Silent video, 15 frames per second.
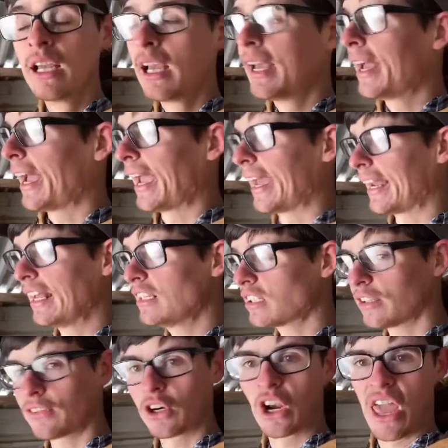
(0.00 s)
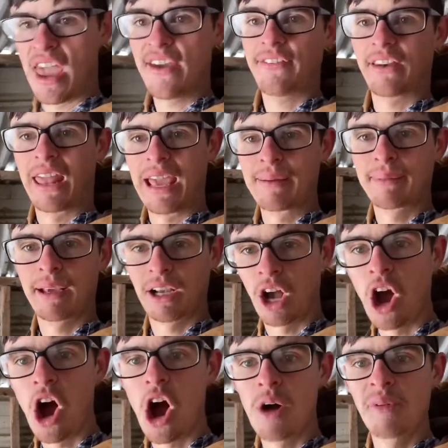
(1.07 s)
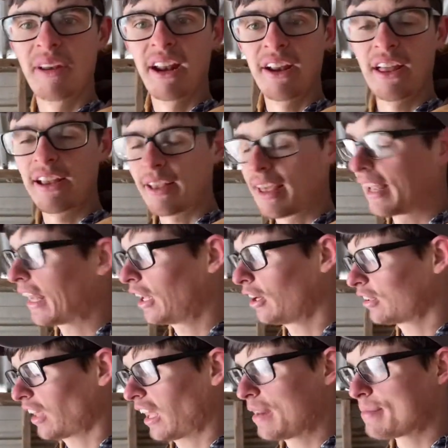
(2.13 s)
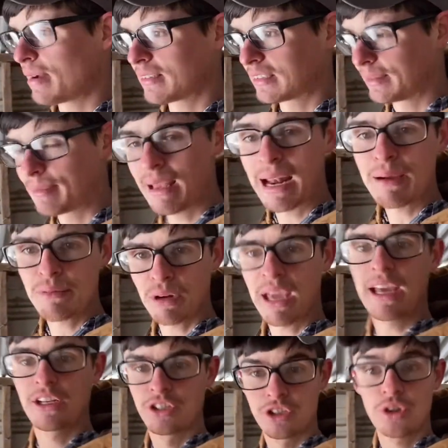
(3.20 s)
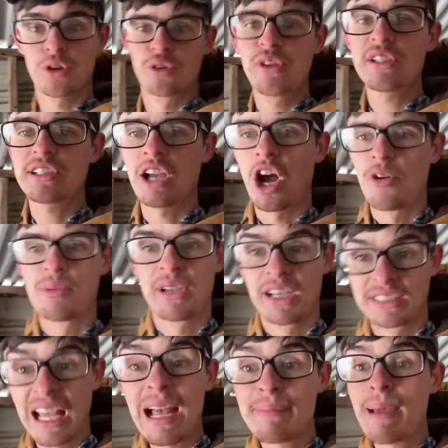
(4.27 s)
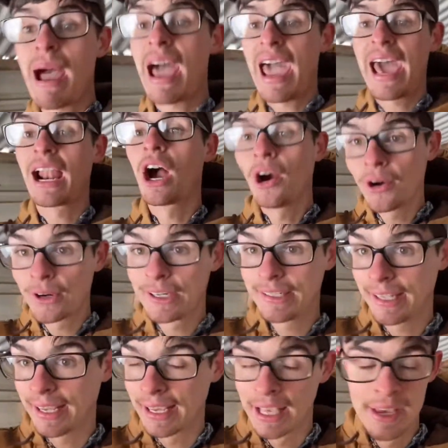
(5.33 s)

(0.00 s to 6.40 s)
And he's over laughing at me, calm. And I looked at him. I said, "Man, I'm glad you're this calm because I about had a heart attack."